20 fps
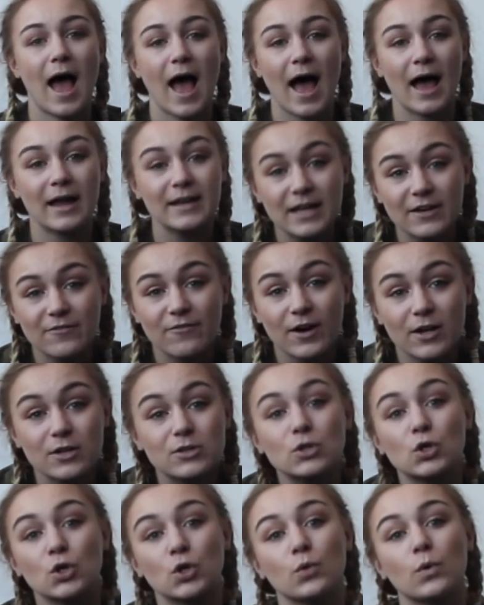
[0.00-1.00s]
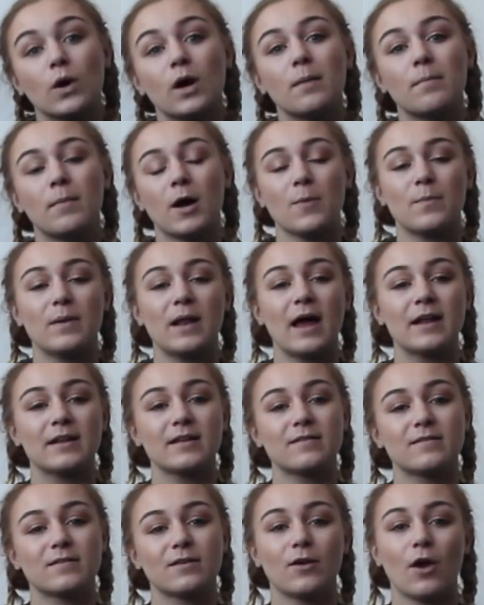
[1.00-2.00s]
And if I do, my plan
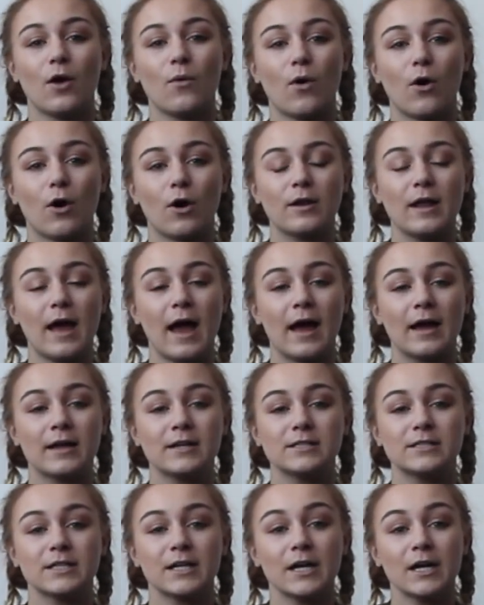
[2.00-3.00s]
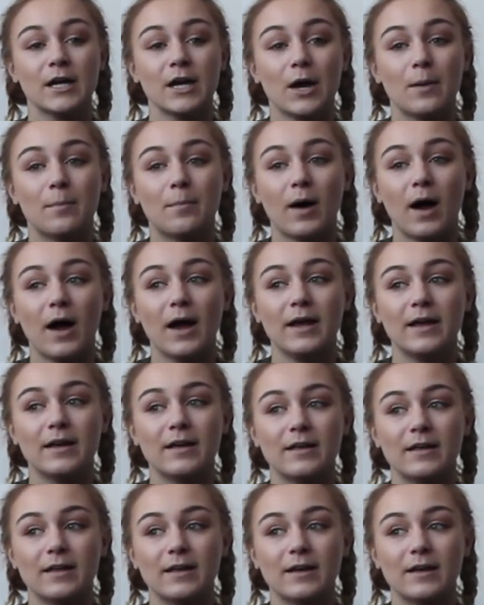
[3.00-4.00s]
is to go on and
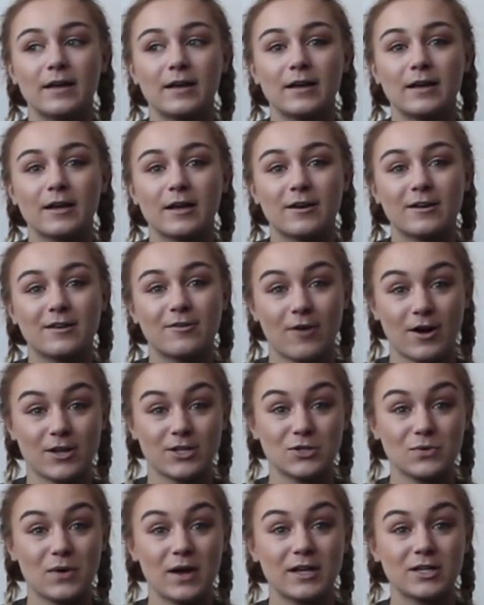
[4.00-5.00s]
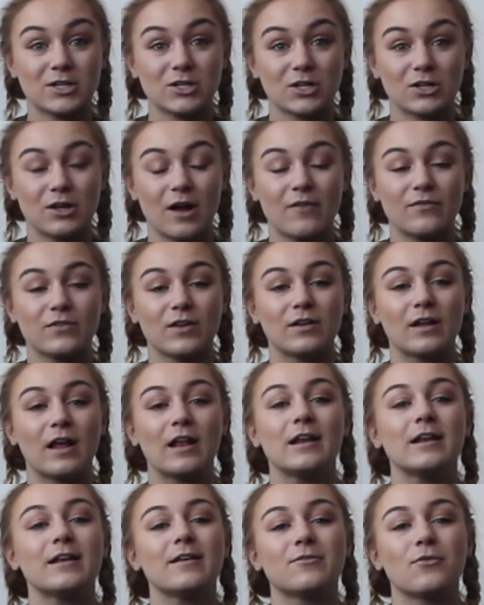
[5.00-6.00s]
by graduation have done
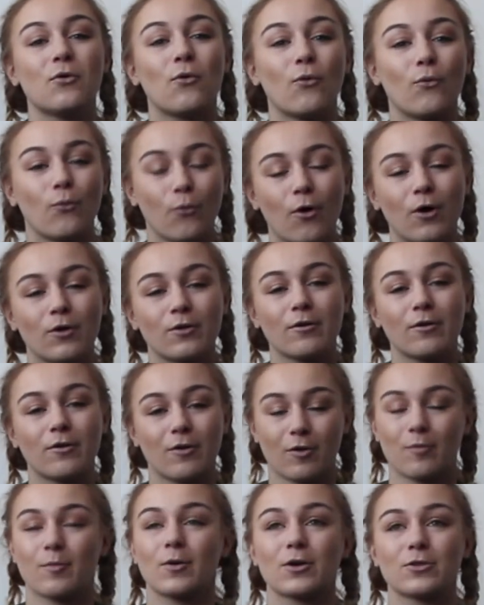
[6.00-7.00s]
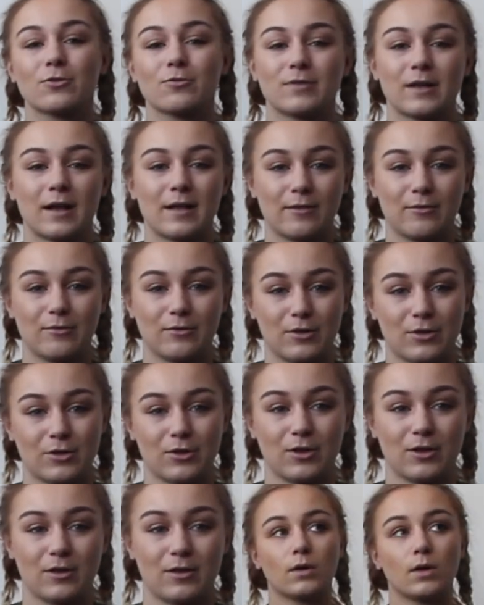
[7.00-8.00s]
at least one commercial dance
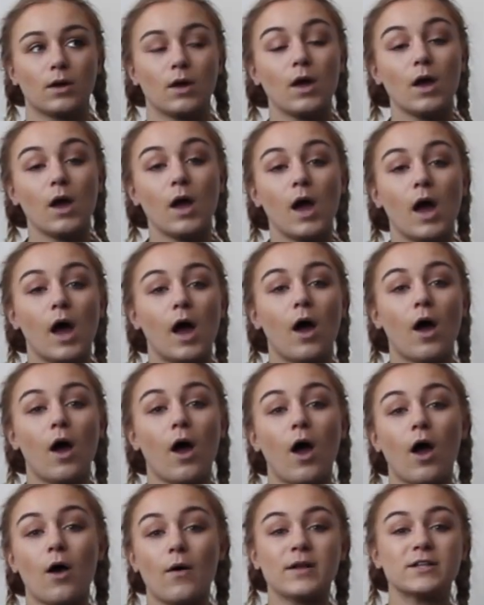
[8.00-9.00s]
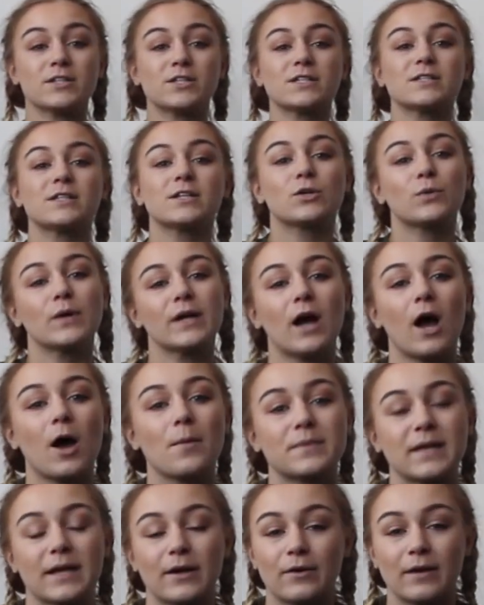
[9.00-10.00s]
audition. Oh, and just a quick
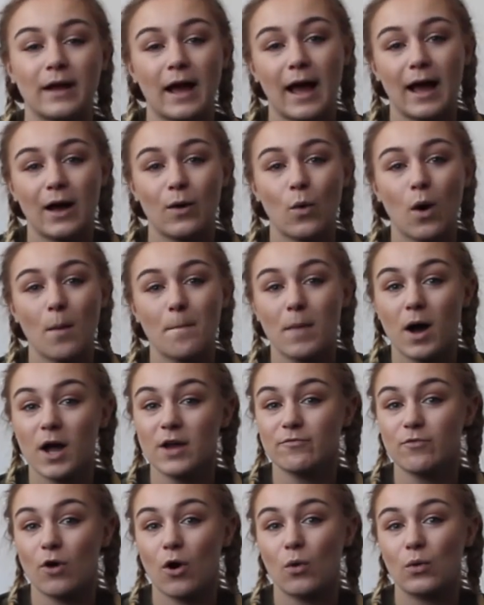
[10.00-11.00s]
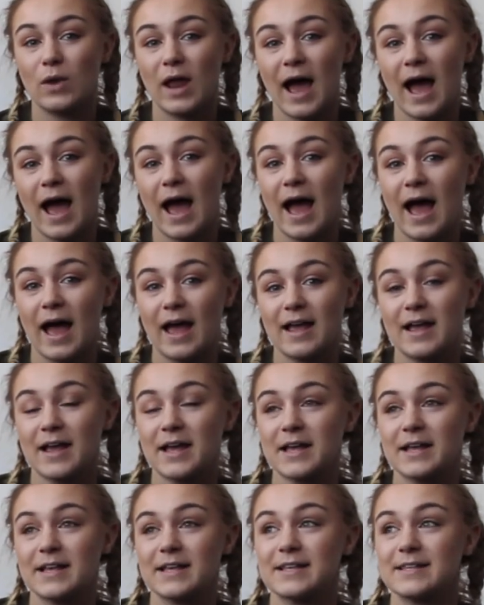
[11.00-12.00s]
update on how my role
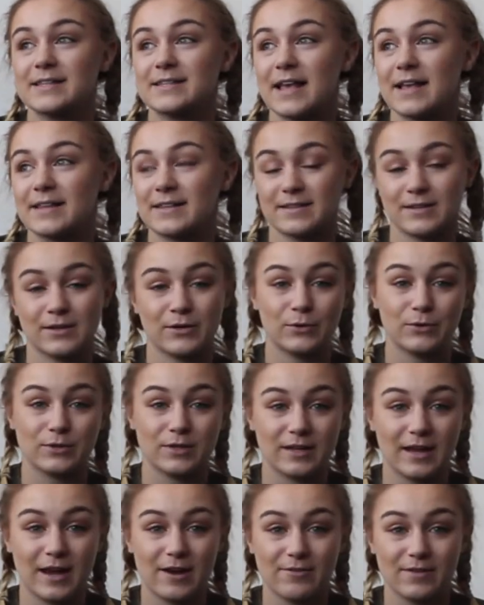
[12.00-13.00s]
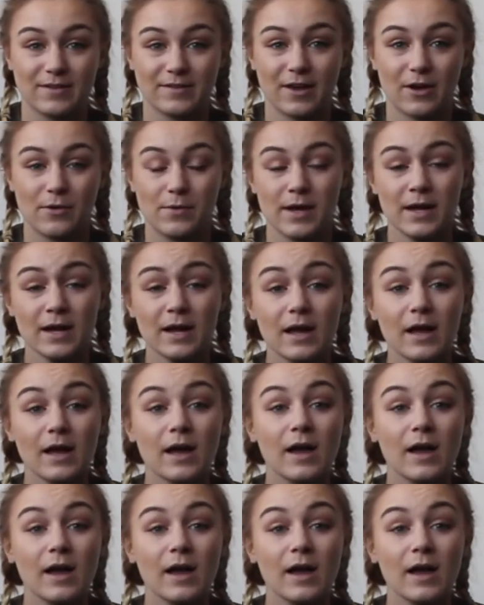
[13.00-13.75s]
as assistant coordinator is going.